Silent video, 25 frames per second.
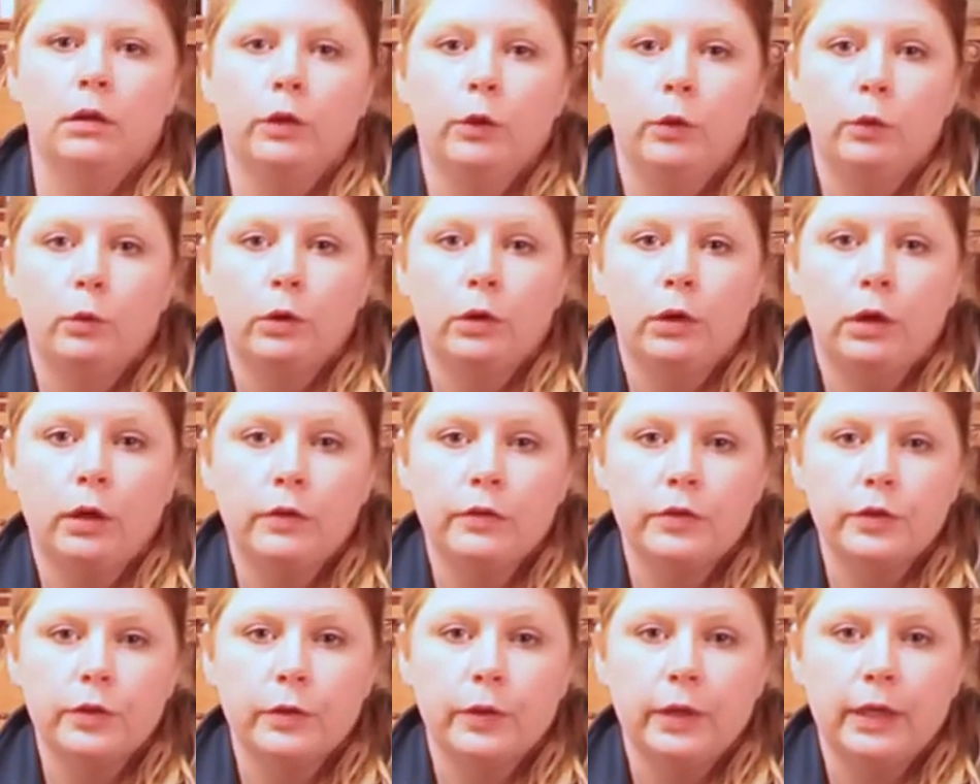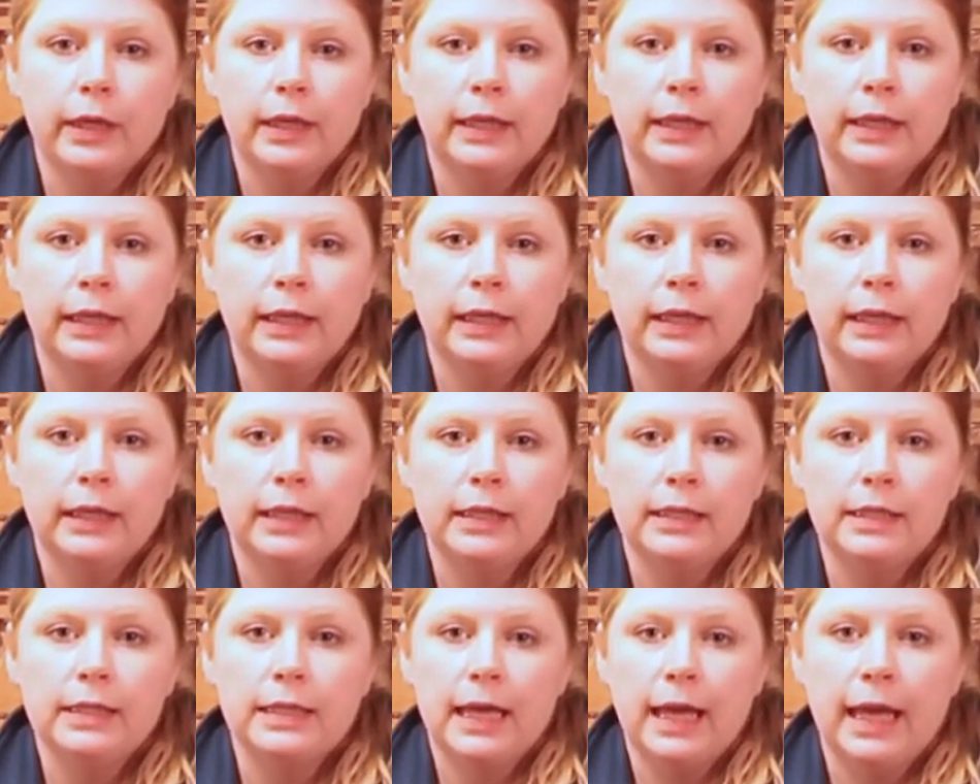You are also gonna
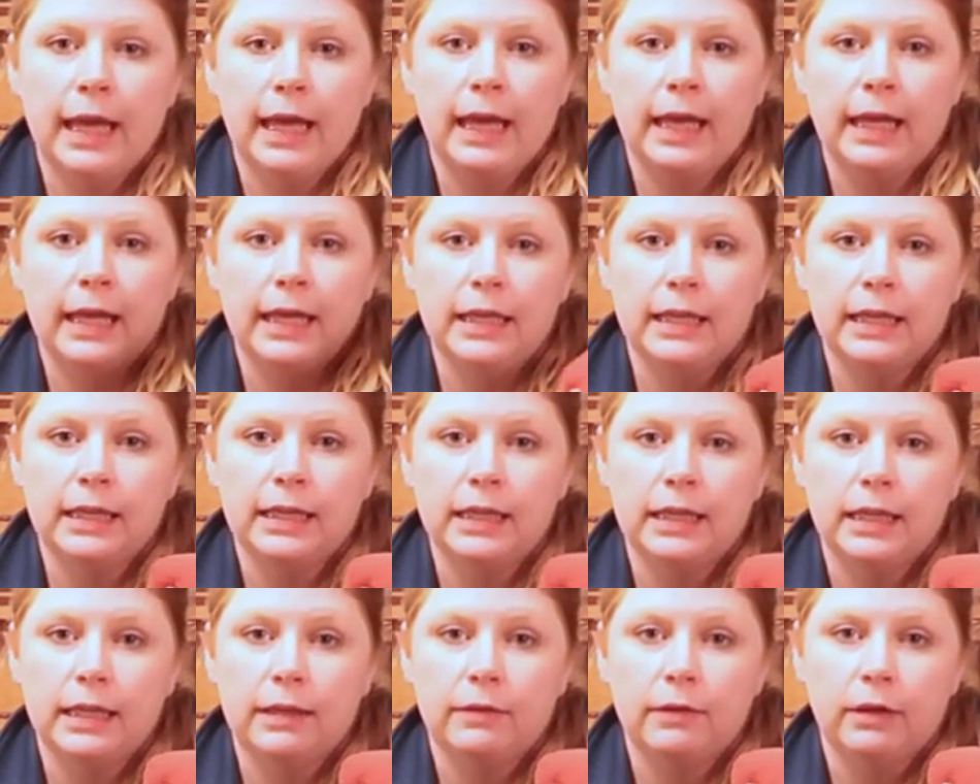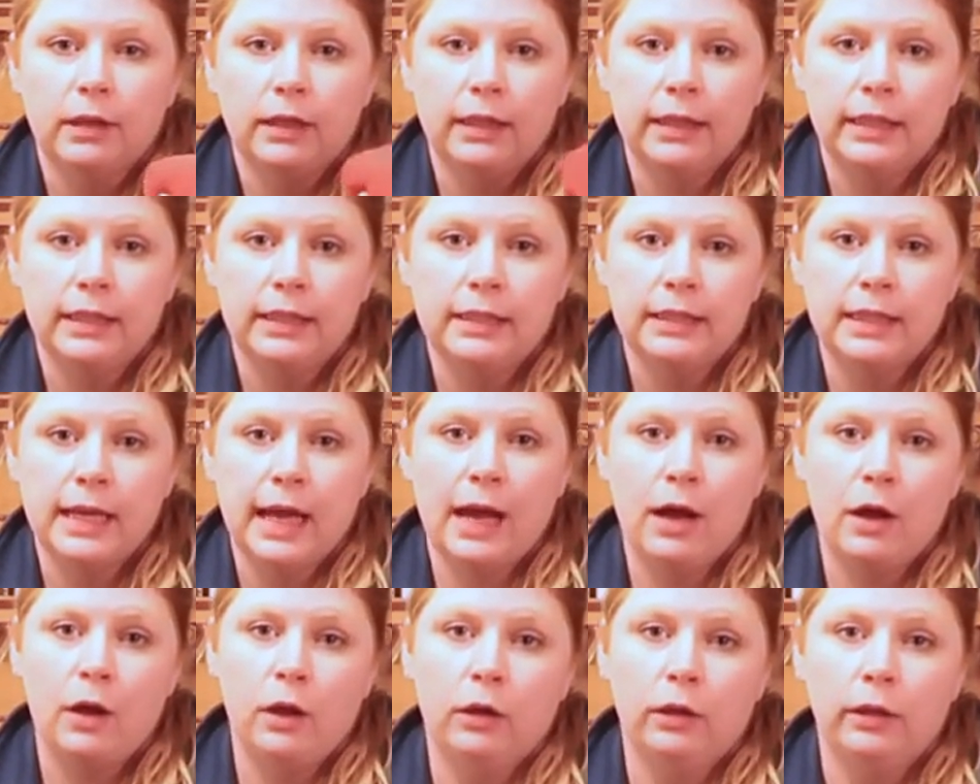need a clean
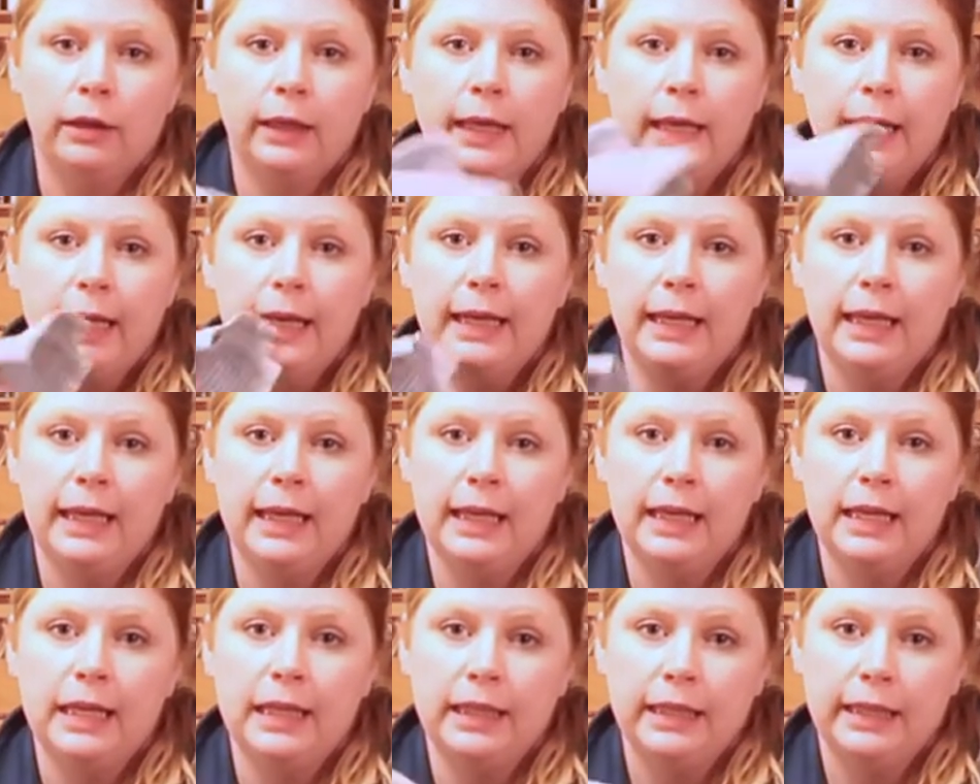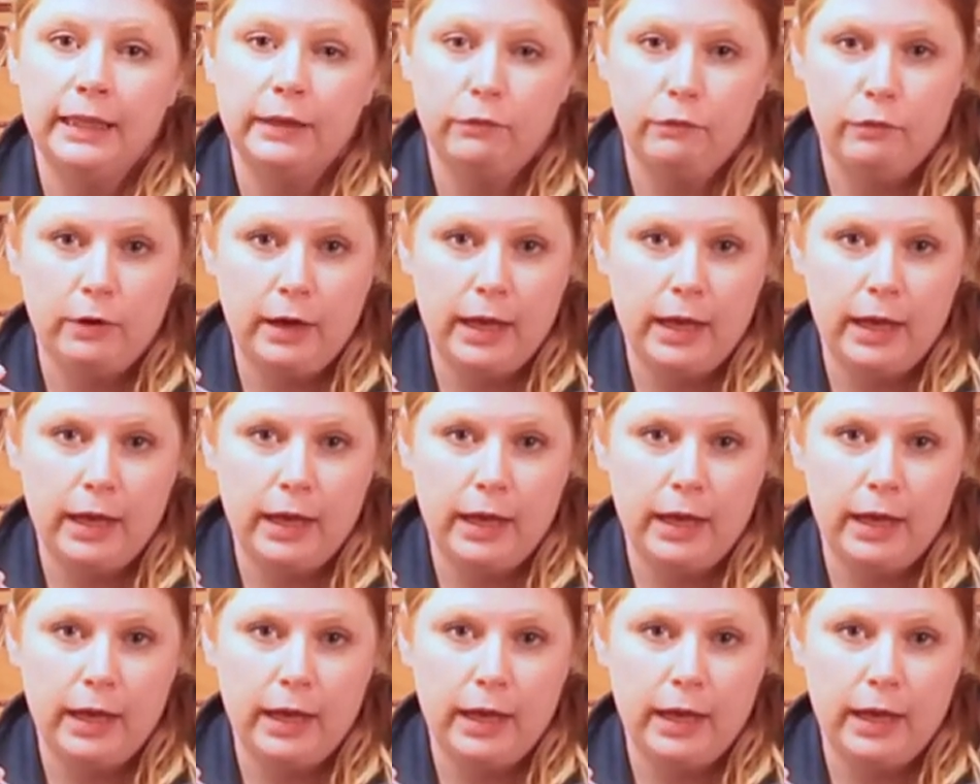towel and a clean